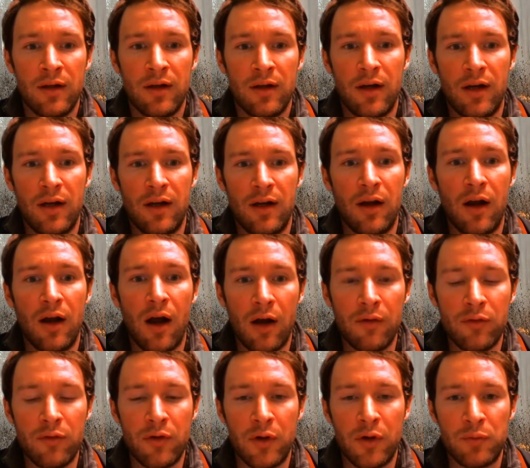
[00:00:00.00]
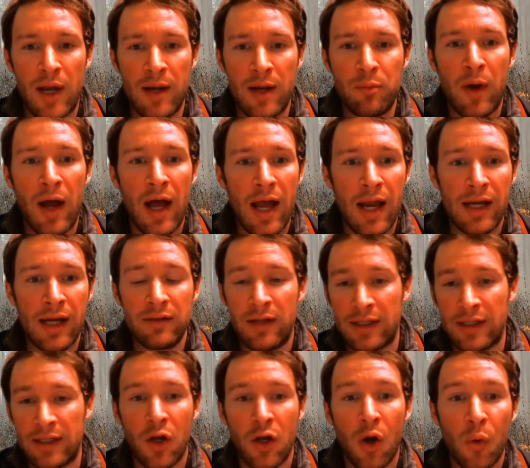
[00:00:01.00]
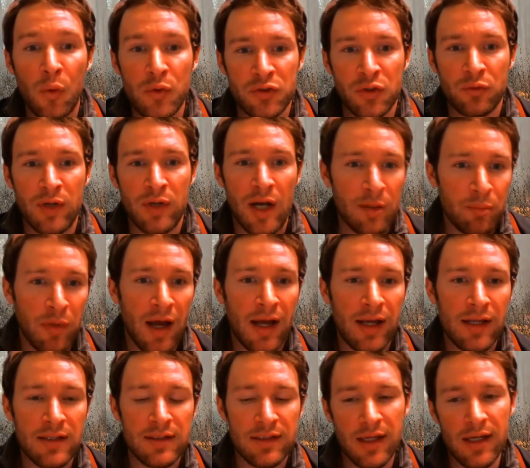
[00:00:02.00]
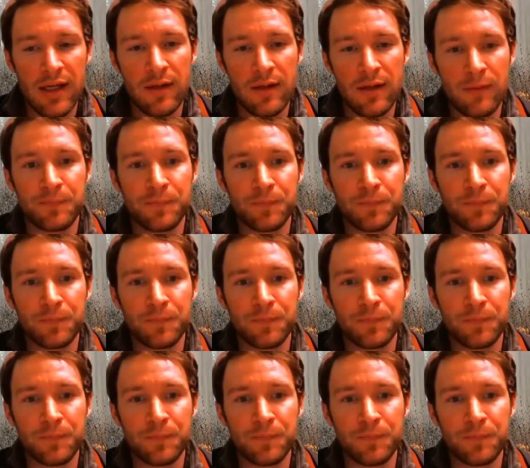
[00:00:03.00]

of a red pine, like a coastal red pine site,